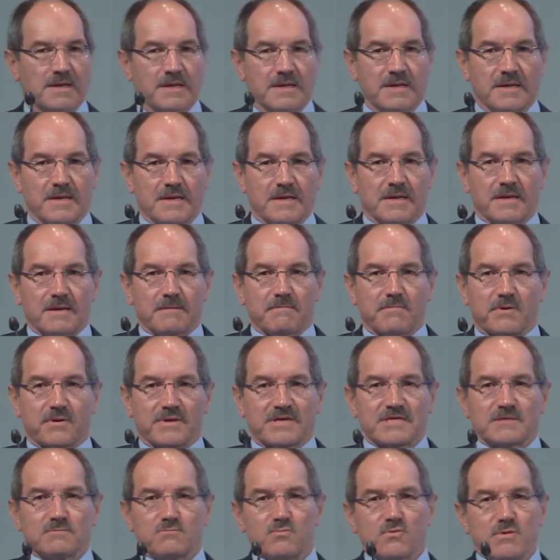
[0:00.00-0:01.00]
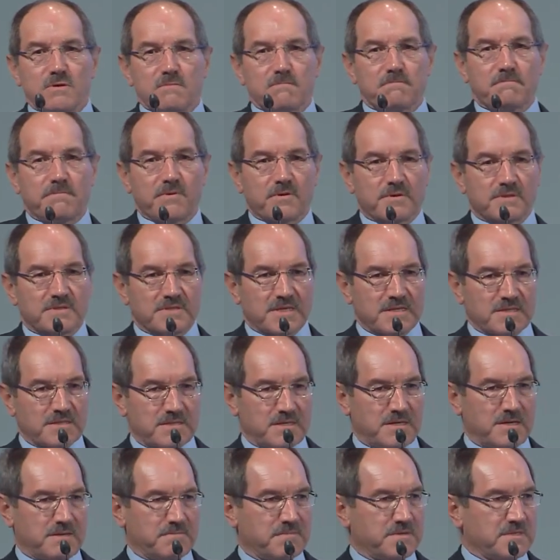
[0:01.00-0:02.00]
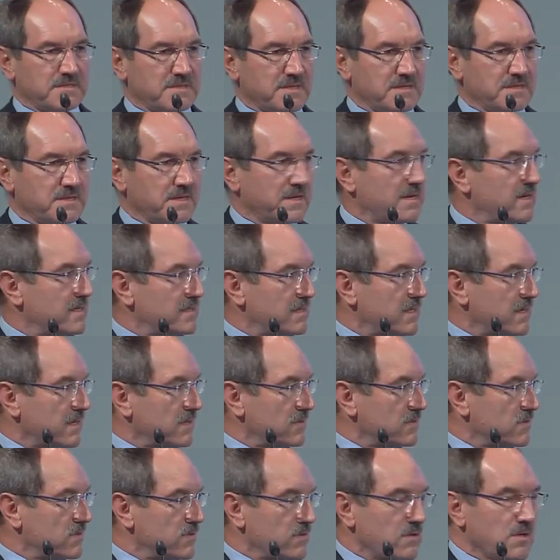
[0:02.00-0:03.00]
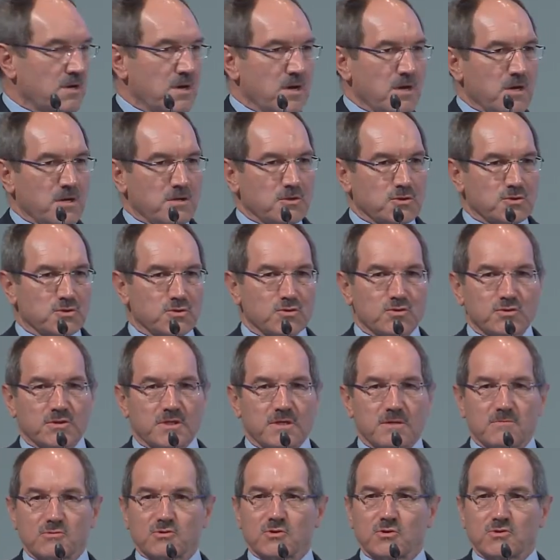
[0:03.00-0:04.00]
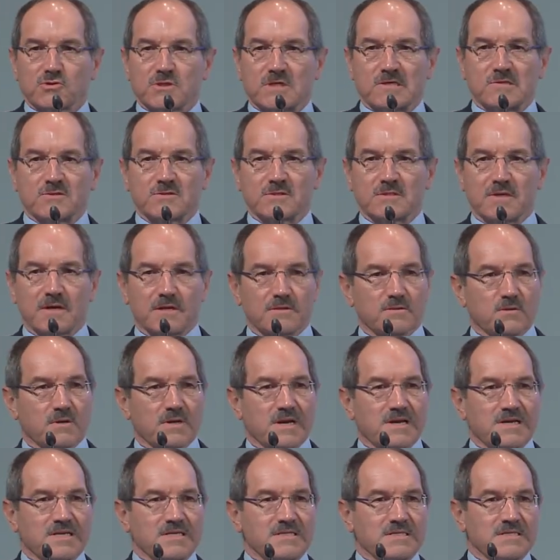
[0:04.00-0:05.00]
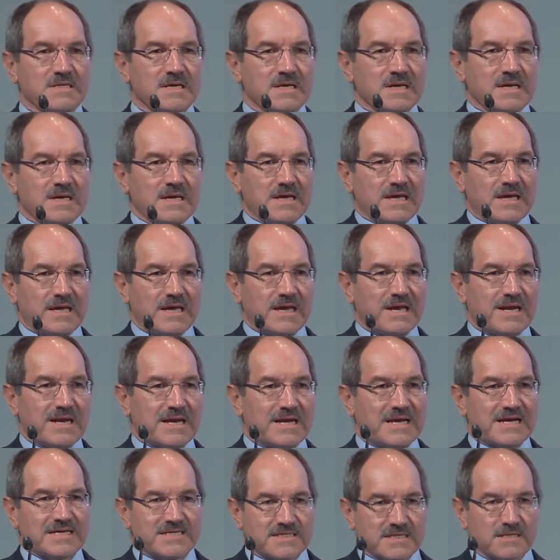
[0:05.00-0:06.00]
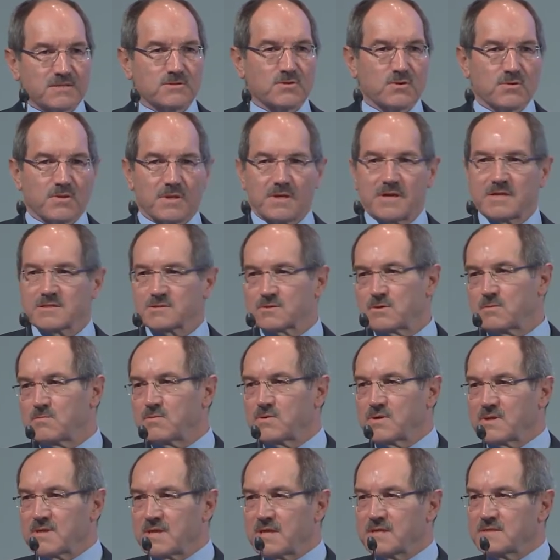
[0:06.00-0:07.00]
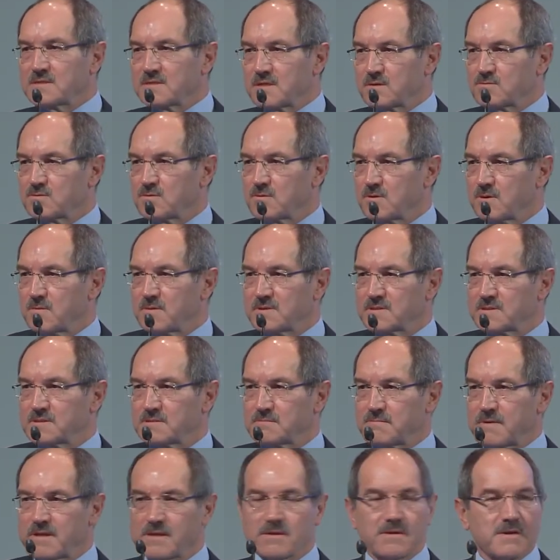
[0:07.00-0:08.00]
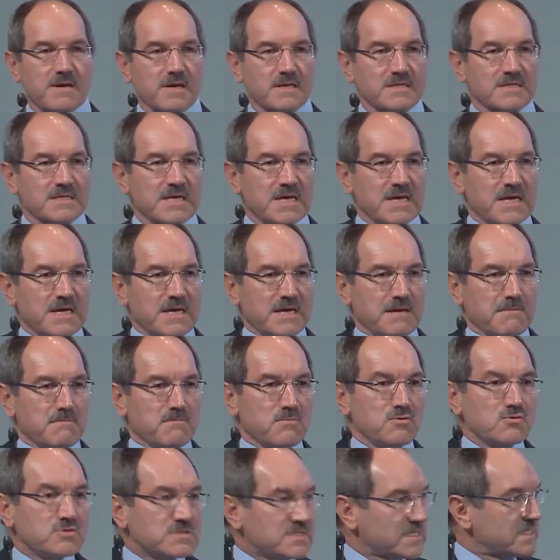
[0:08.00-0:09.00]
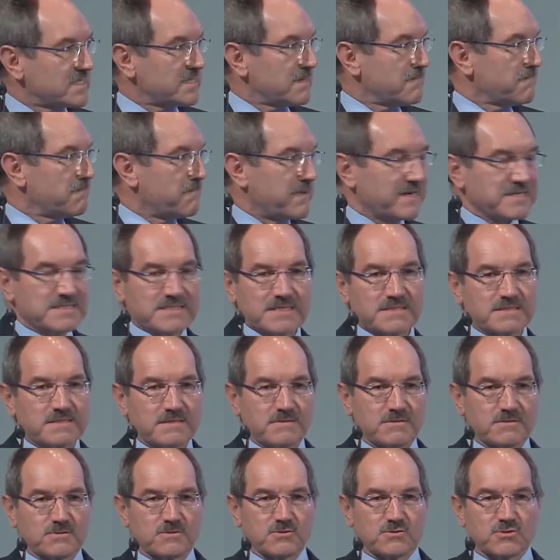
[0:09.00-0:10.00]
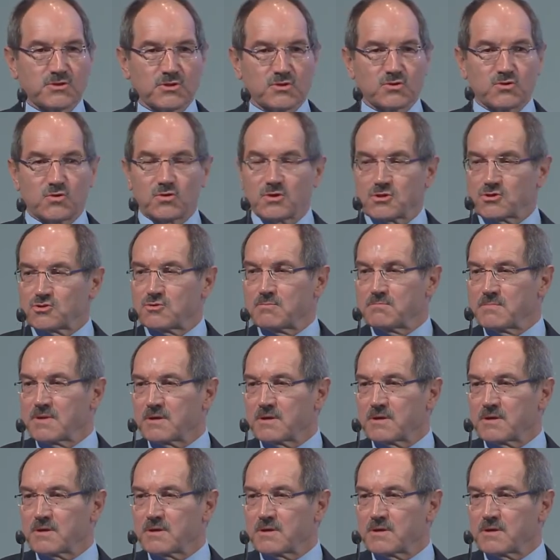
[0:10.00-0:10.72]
Why? Because it is this our presence in the territory is essential. Many companies